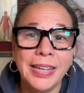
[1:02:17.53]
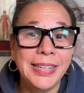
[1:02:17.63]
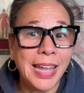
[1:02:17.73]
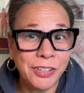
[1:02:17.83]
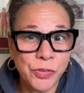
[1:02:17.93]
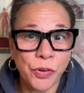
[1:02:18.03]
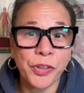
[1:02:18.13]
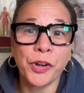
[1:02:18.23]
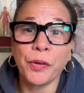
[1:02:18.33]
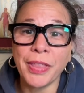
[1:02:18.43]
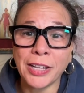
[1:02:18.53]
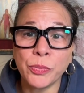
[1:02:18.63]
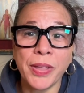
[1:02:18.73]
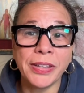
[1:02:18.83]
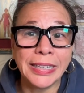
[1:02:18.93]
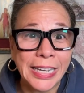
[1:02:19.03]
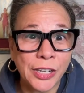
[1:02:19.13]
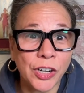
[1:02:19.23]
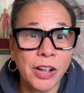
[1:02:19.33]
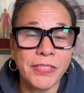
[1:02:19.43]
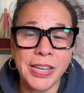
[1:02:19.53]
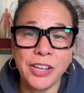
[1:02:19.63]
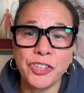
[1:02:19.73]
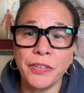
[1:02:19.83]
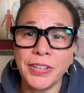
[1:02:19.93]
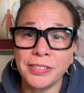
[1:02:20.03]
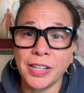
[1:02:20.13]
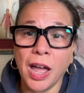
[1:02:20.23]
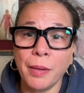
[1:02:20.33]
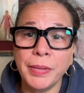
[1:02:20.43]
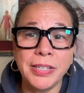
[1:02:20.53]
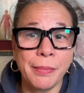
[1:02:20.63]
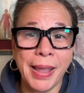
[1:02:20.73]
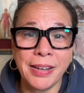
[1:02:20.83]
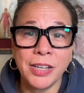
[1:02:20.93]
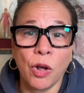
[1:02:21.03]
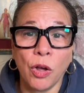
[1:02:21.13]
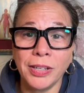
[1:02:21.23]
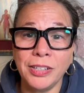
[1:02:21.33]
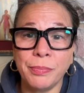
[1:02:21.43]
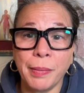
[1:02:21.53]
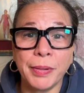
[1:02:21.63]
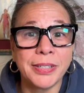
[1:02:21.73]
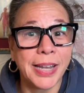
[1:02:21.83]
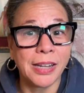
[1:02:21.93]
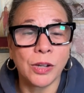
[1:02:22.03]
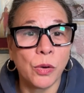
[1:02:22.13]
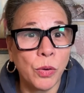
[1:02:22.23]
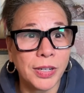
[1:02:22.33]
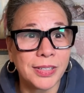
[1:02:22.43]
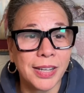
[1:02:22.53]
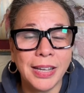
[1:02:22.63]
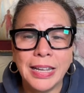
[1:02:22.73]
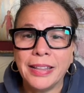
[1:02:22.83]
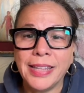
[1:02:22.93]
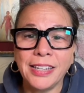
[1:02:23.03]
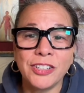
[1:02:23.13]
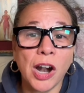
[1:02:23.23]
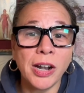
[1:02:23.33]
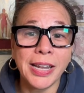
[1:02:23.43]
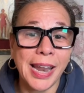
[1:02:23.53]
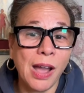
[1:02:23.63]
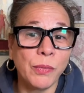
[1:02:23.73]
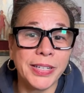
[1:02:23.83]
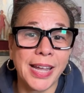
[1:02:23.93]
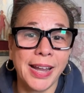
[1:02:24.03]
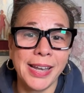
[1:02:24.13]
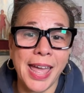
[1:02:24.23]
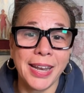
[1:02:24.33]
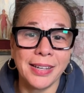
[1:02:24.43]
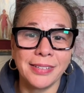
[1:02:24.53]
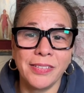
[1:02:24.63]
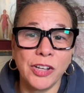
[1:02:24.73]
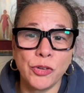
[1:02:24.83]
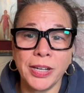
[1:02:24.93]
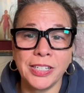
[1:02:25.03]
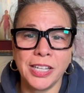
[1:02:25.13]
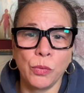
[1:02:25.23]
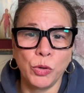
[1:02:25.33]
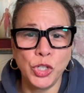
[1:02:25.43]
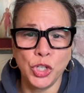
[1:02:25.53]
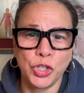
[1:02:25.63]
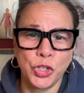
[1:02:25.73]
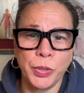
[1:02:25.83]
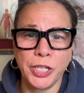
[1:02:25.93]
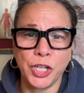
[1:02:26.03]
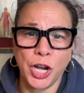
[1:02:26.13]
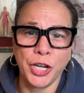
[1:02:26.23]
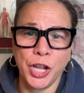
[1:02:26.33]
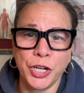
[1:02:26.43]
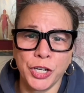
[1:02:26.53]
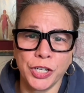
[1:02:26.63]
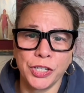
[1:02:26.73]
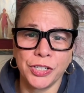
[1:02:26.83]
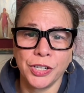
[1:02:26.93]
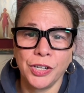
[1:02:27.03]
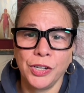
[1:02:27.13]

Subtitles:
Yes, Northern Girl, that's why the leader of the Nation of Islam demanded all his members take the course. They started out with Dianetics, and they tried to say, we're just doing Dianetics.